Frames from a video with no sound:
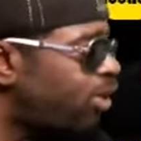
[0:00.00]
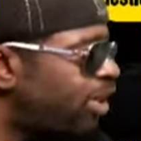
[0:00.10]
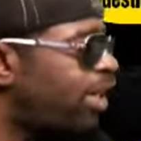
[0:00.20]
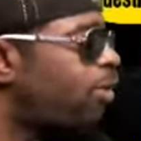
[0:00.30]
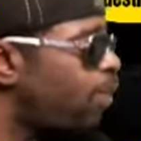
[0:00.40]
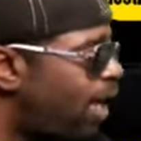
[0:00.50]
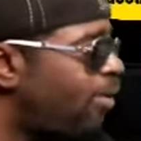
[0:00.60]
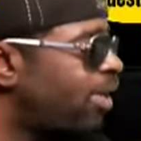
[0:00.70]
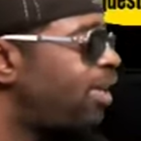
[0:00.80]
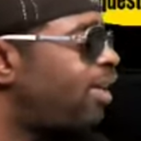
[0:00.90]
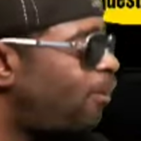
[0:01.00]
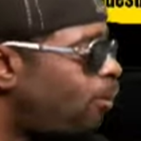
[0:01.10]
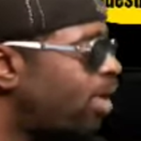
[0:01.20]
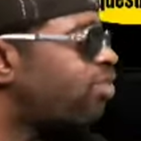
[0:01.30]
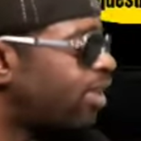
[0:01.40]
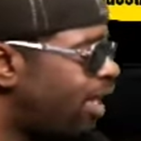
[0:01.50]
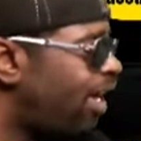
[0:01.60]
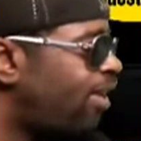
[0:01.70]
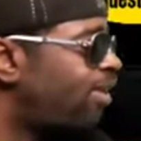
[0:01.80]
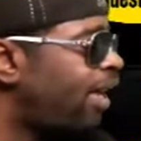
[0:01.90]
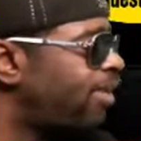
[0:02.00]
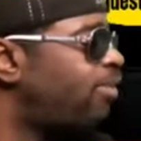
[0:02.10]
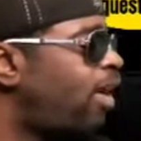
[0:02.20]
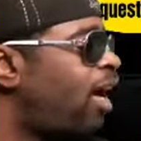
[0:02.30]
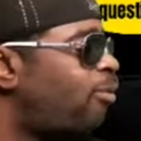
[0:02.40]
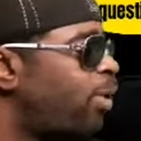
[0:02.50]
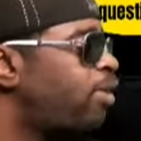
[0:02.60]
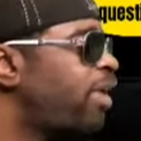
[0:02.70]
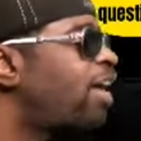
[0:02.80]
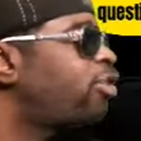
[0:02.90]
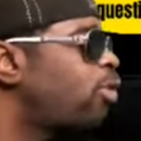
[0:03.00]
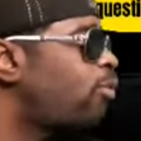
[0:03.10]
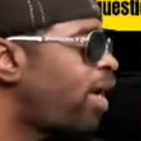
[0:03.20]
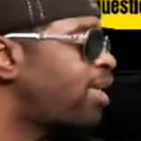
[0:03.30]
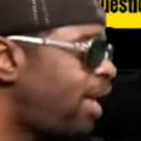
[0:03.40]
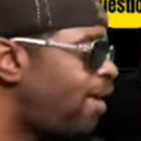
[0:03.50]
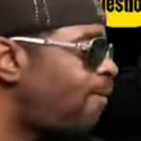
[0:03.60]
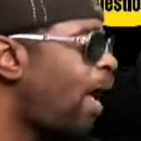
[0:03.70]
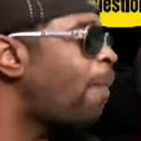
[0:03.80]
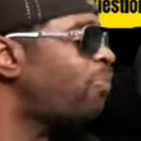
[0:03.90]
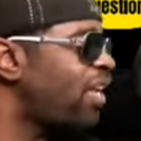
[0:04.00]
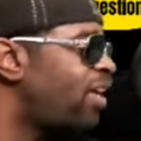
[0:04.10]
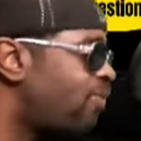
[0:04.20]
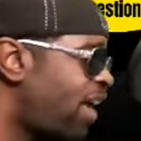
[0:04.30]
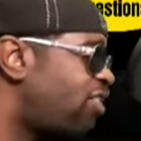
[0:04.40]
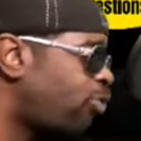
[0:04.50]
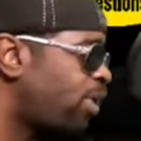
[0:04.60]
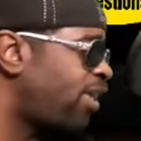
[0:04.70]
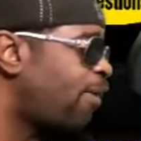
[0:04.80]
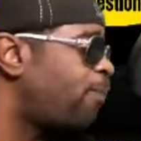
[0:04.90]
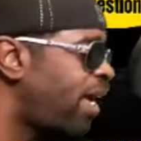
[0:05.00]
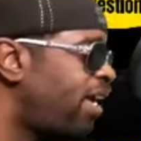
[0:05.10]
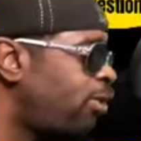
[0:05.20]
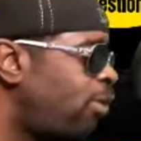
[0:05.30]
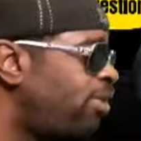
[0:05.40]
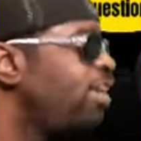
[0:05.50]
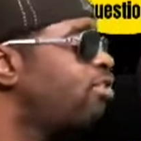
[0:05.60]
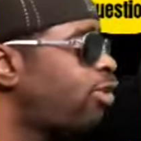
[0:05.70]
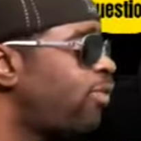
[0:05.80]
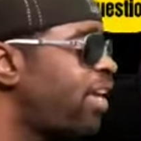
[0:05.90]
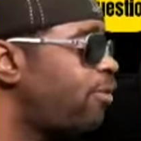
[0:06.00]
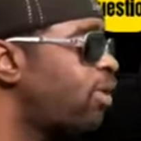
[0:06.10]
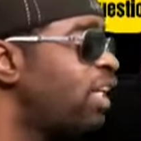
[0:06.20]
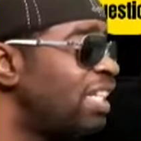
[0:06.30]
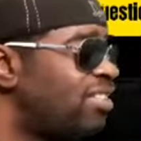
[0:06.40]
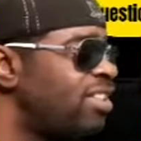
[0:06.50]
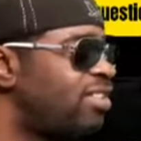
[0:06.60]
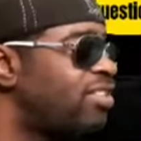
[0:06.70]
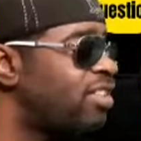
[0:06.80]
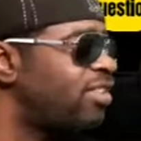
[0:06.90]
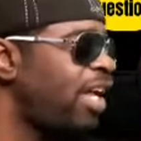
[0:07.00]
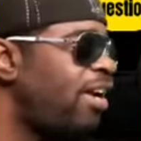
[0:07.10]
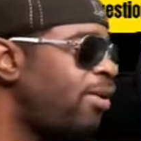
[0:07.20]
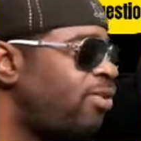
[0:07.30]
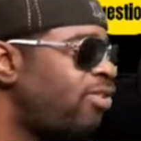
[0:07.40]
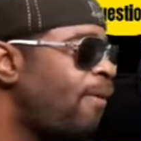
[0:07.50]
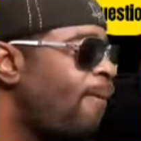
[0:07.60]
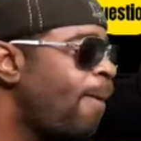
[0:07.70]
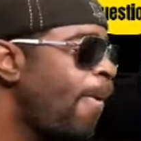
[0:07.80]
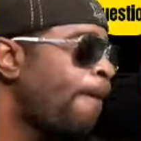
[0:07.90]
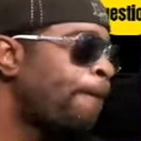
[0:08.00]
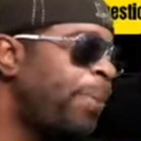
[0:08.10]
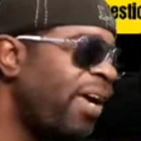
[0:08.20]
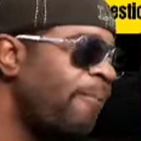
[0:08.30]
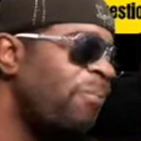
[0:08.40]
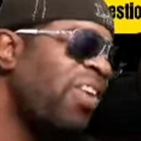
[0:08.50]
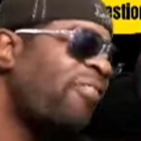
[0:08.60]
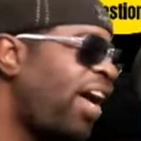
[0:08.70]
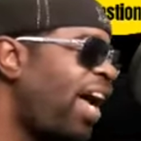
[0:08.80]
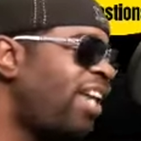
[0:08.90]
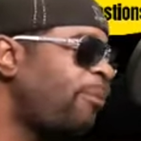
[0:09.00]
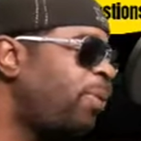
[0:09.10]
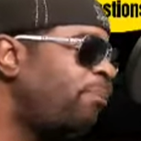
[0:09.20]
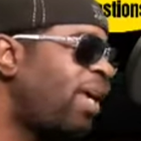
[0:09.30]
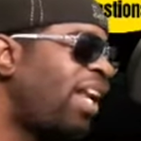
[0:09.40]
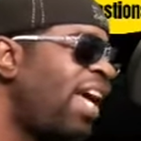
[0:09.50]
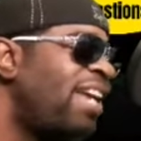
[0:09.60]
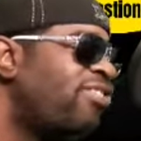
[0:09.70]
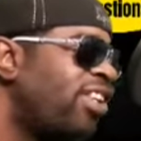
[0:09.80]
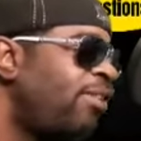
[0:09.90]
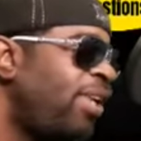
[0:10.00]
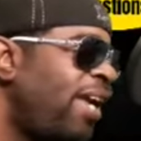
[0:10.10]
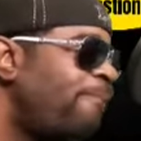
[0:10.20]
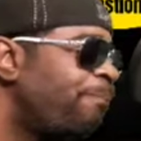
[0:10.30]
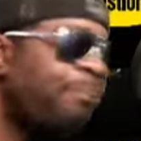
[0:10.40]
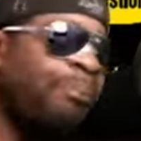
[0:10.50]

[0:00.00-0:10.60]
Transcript: get around it once again, like how we are not doing right now. I'm thinking that's what they're banking on, so they can release this into theaters. But if I had to put my last cent on that,